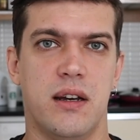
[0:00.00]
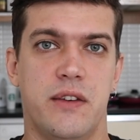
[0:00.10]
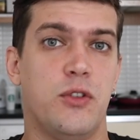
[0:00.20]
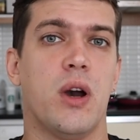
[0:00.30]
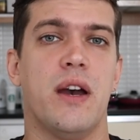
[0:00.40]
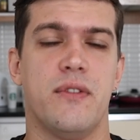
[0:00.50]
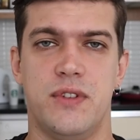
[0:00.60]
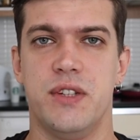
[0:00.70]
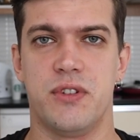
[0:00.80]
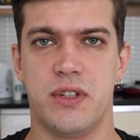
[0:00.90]
if you
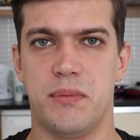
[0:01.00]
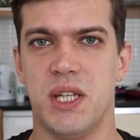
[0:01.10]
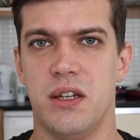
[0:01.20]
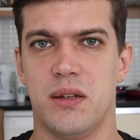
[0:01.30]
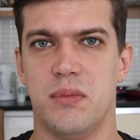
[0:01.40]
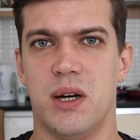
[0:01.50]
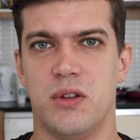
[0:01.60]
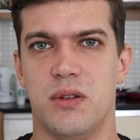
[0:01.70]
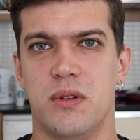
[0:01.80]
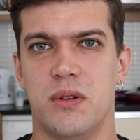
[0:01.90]
have different opinion
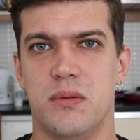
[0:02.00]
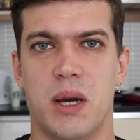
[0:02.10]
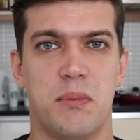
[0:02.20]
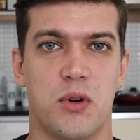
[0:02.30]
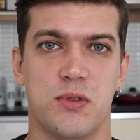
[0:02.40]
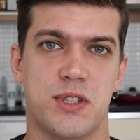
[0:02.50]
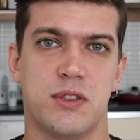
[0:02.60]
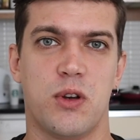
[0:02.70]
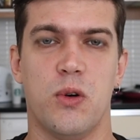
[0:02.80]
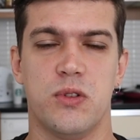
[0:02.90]
about my pros
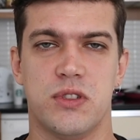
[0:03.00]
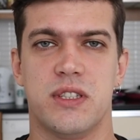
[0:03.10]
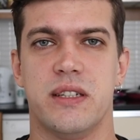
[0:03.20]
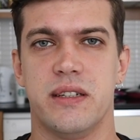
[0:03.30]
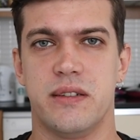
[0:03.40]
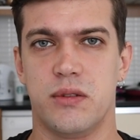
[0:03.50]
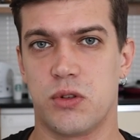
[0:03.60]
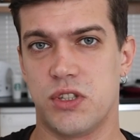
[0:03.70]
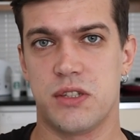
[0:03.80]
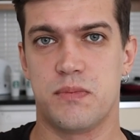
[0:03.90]
and cons, you
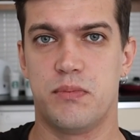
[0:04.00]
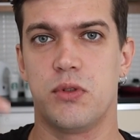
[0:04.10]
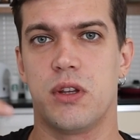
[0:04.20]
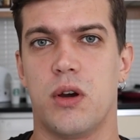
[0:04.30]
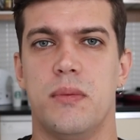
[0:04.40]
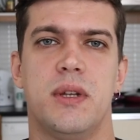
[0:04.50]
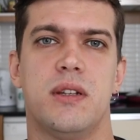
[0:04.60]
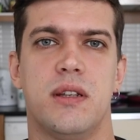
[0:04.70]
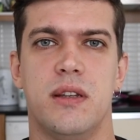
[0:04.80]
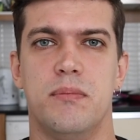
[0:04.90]
can just put the
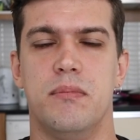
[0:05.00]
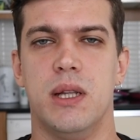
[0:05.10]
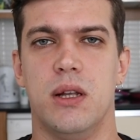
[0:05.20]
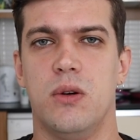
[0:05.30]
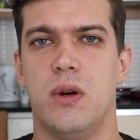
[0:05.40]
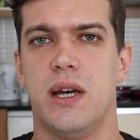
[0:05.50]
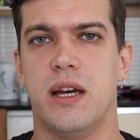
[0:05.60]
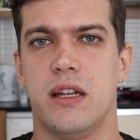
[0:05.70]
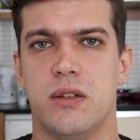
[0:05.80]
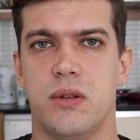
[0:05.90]
comment in below
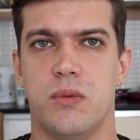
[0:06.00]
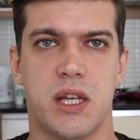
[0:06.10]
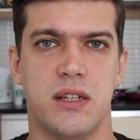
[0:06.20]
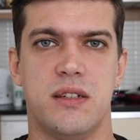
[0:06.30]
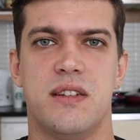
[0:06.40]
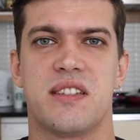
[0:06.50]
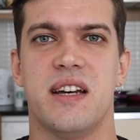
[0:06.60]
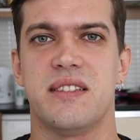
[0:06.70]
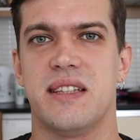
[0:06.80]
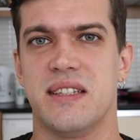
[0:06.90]
and we can discuss